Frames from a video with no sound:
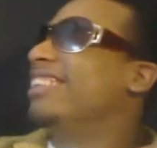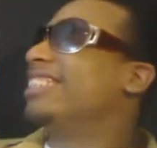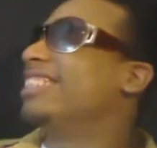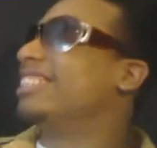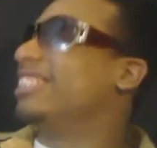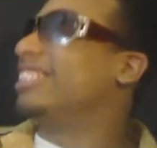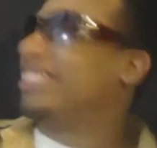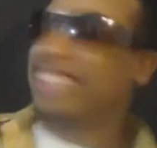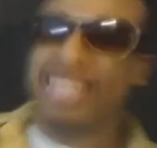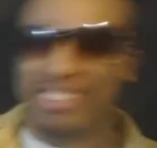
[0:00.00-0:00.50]

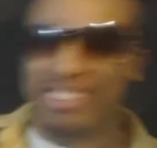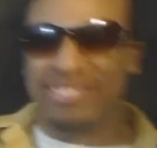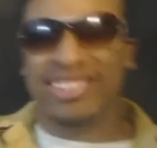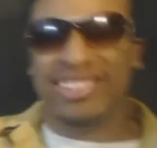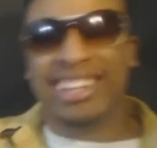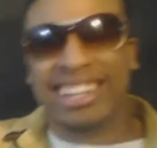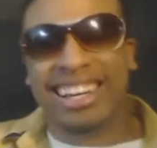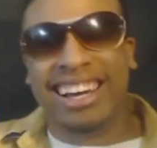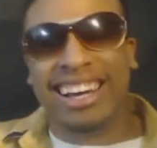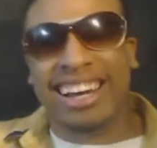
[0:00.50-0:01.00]
This is
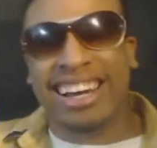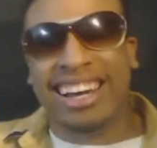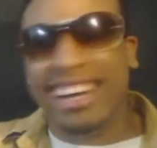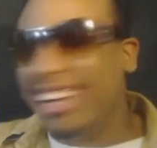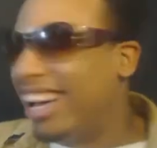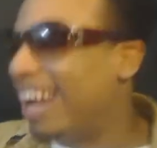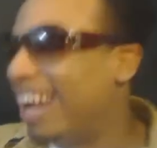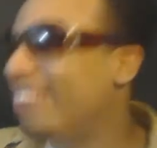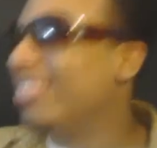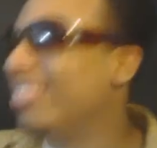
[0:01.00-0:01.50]
cheap.
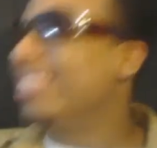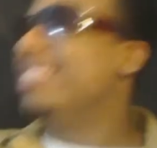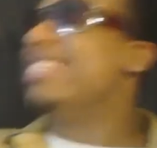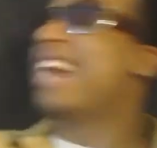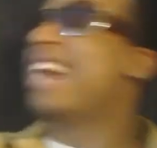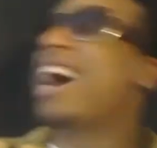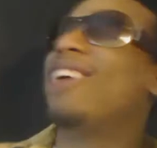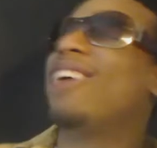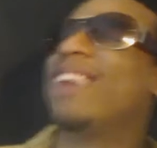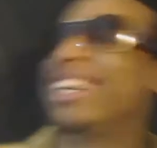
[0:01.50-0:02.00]
I
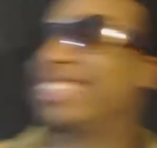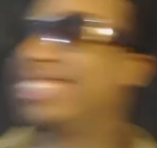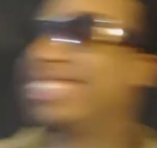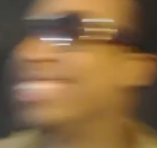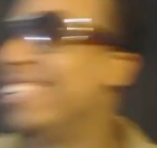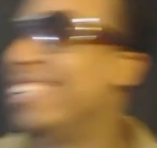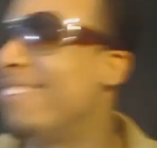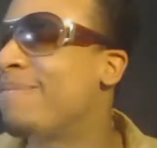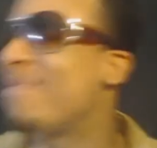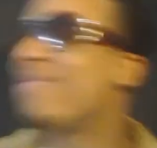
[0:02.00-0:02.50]
mean, now I
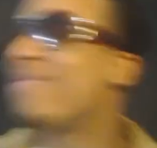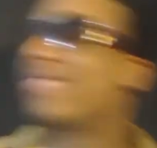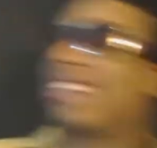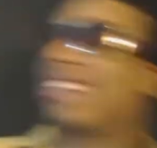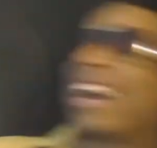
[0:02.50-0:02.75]
see.